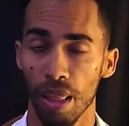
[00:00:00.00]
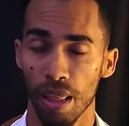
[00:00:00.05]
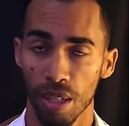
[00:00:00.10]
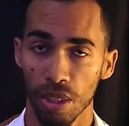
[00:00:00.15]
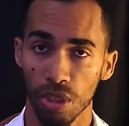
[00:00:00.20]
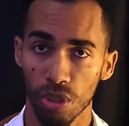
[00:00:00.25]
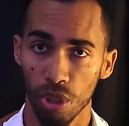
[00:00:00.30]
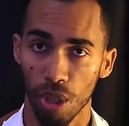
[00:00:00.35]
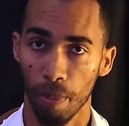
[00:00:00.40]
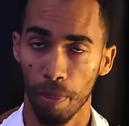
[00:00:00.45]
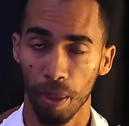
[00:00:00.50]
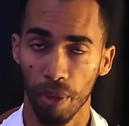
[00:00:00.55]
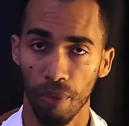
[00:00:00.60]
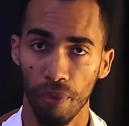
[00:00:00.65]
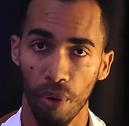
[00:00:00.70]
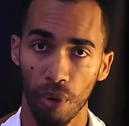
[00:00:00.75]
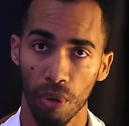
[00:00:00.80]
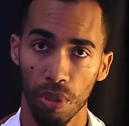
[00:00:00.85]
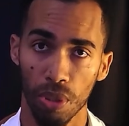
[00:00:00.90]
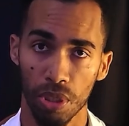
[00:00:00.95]
this topic
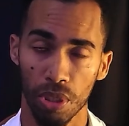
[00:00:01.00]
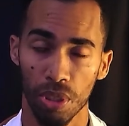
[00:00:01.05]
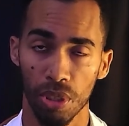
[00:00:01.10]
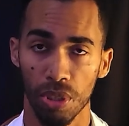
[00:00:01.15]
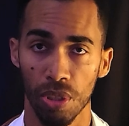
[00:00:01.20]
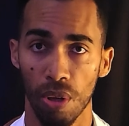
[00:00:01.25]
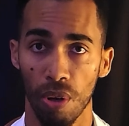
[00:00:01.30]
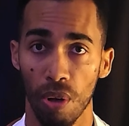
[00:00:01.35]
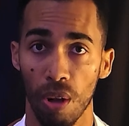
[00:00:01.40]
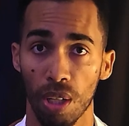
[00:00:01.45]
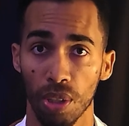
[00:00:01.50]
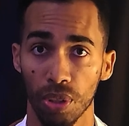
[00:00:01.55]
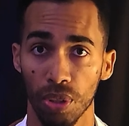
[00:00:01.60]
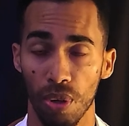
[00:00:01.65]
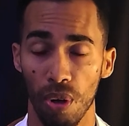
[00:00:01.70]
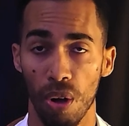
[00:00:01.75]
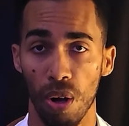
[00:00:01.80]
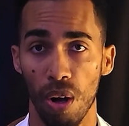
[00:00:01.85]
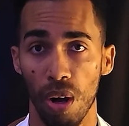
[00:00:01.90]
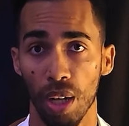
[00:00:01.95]
focuses a lot
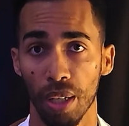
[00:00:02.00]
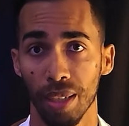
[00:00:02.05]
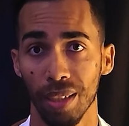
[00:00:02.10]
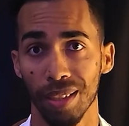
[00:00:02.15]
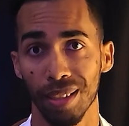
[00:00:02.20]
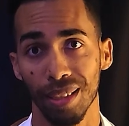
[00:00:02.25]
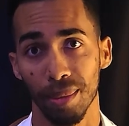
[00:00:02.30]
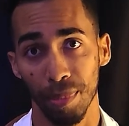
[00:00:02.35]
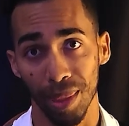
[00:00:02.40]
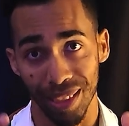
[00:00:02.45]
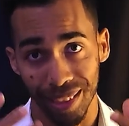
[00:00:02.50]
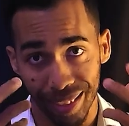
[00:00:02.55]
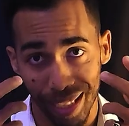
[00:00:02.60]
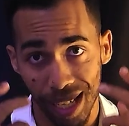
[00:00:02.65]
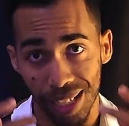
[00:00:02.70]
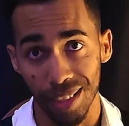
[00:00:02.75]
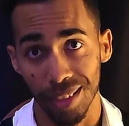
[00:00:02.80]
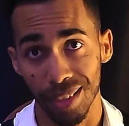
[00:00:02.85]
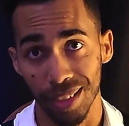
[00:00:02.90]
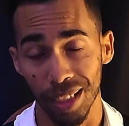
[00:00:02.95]
on the
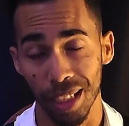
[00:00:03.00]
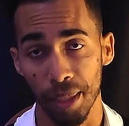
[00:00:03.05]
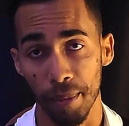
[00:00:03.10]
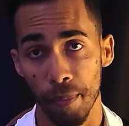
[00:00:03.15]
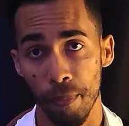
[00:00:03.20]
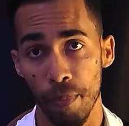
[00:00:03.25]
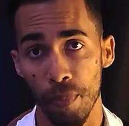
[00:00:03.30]
mentality